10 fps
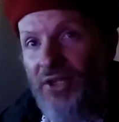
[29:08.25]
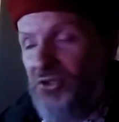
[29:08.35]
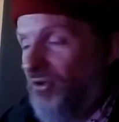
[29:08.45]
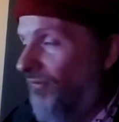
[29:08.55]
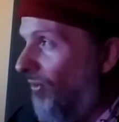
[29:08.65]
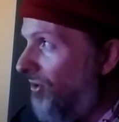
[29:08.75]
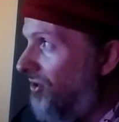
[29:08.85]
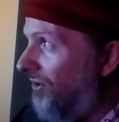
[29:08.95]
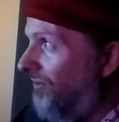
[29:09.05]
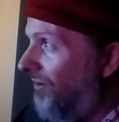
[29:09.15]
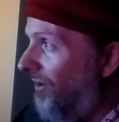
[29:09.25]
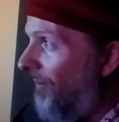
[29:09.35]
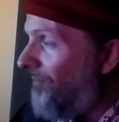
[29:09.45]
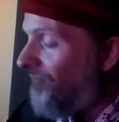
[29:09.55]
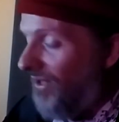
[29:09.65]
nation of origin.
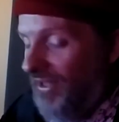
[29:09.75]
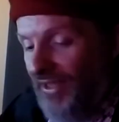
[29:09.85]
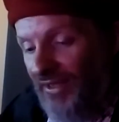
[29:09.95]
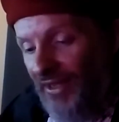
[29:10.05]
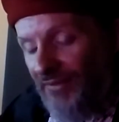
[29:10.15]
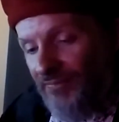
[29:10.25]
Yeah,